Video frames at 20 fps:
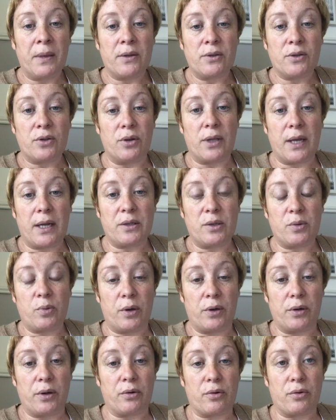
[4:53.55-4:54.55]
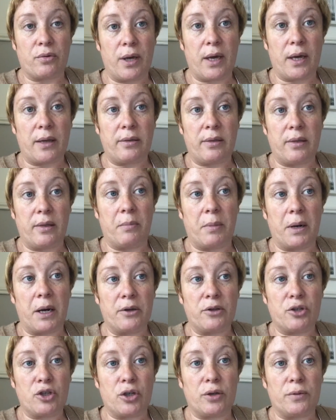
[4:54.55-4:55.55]
So that's where you're creating the
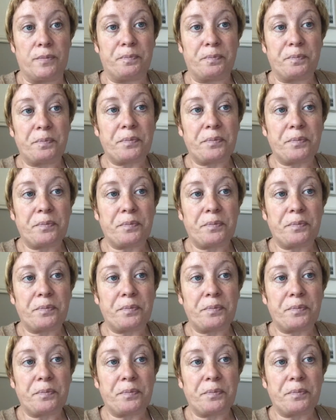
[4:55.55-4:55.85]
margin.